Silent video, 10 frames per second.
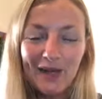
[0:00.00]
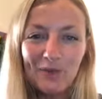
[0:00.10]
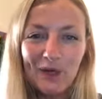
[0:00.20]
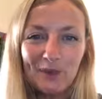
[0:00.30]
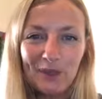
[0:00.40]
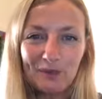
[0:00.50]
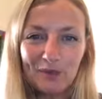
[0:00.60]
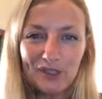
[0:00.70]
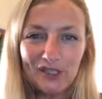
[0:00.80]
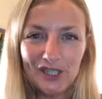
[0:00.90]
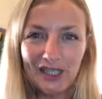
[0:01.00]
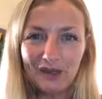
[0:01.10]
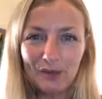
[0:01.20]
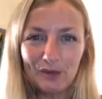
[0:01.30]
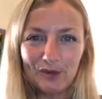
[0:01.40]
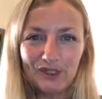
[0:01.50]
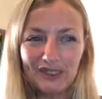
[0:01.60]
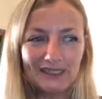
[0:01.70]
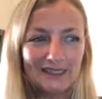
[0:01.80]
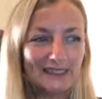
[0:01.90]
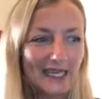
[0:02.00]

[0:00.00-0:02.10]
and why we appreciate our bodies.